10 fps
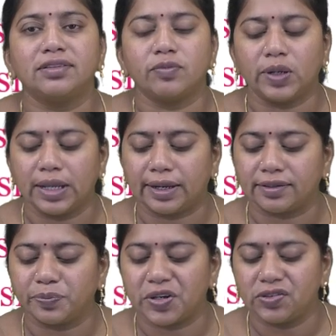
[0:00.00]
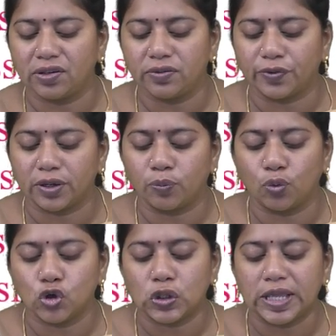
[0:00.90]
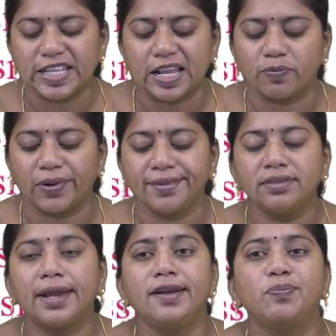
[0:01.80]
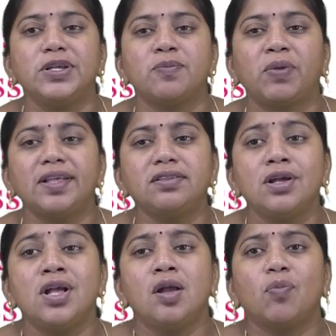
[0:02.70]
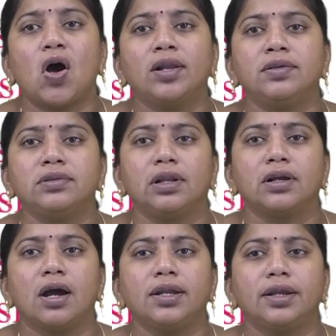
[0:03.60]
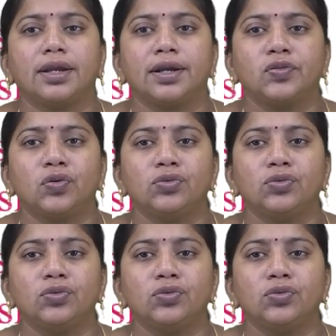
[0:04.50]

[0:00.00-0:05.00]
the similar expressions for both the n plus and p plus polysilicon gates.